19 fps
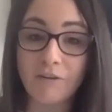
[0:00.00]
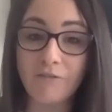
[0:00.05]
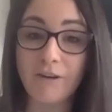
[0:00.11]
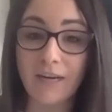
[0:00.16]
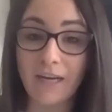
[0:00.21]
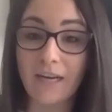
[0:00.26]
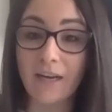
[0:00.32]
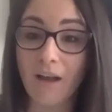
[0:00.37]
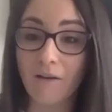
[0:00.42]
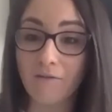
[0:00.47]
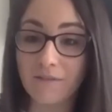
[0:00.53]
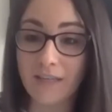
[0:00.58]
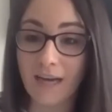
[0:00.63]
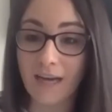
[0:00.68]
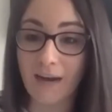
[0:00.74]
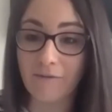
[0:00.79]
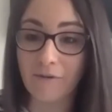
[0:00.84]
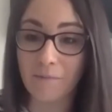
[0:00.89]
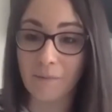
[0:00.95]
really love to
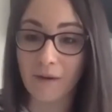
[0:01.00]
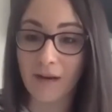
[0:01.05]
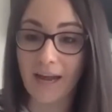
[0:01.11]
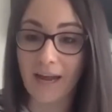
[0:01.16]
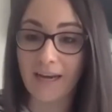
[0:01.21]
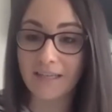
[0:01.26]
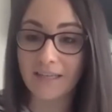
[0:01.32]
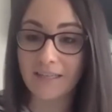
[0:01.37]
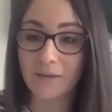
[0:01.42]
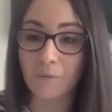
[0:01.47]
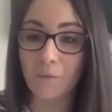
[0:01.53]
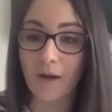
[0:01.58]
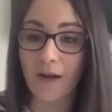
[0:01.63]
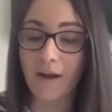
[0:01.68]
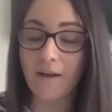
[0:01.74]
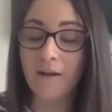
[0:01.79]
have in place. And we're